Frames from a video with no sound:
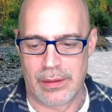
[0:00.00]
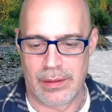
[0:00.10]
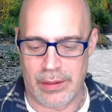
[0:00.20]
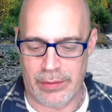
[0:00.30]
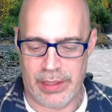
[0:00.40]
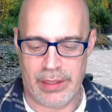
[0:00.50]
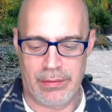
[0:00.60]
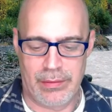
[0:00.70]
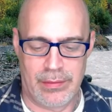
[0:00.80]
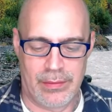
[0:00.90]
There we
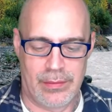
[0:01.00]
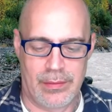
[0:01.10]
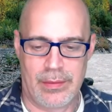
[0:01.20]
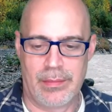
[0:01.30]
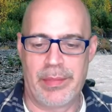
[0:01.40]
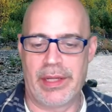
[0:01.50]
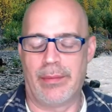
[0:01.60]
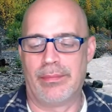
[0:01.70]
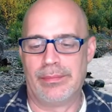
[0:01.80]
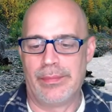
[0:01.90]
go. Bam.